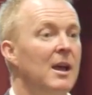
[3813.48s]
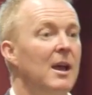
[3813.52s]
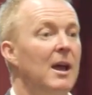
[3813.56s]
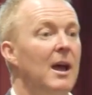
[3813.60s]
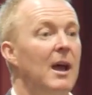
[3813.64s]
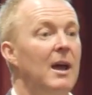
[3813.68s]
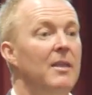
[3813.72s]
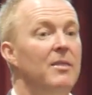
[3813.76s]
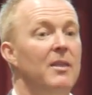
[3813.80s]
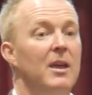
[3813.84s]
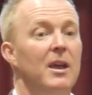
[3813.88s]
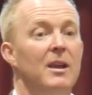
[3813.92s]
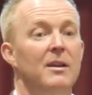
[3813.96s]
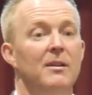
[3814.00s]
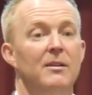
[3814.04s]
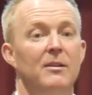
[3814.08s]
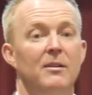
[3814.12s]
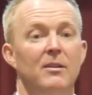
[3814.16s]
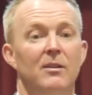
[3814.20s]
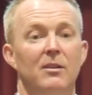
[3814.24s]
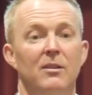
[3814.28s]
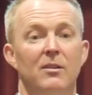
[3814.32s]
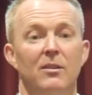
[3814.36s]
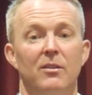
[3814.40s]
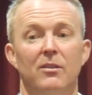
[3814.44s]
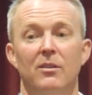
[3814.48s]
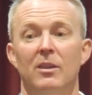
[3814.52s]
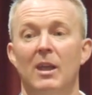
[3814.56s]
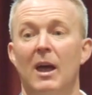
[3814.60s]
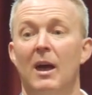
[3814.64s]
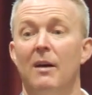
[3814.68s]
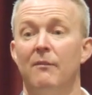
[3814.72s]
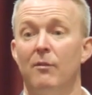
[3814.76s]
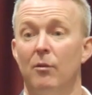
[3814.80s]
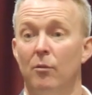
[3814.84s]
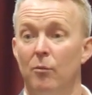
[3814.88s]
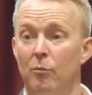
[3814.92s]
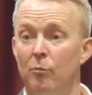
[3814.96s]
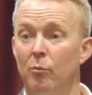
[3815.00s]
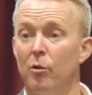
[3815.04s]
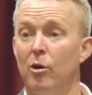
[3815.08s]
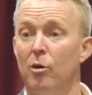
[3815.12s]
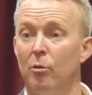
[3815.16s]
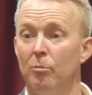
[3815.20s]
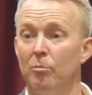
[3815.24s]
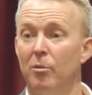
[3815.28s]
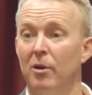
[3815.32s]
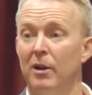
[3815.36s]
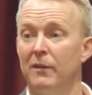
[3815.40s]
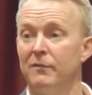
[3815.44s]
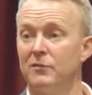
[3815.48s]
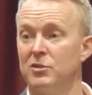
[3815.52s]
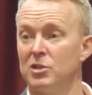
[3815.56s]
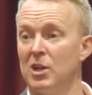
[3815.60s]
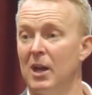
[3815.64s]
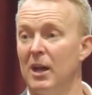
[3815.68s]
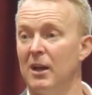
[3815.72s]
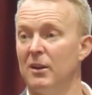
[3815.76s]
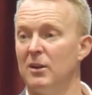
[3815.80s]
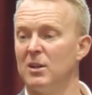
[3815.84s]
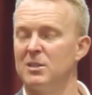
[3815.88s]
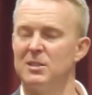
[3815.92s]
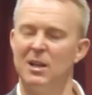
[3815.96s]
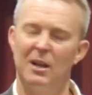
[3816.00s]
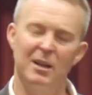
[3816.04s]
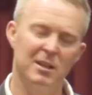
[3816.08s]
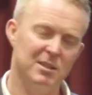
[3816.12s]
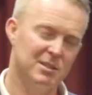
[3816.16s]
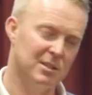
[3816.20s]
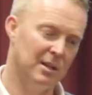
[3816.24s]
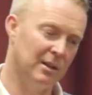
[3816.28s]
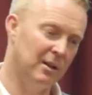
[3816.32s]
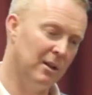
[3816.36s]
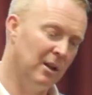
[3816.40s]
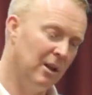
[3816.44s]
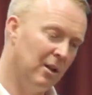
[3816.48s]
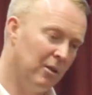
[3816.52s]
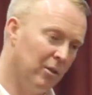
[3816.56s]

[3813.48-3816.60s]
And then you have a real brief chat, and I say, listen,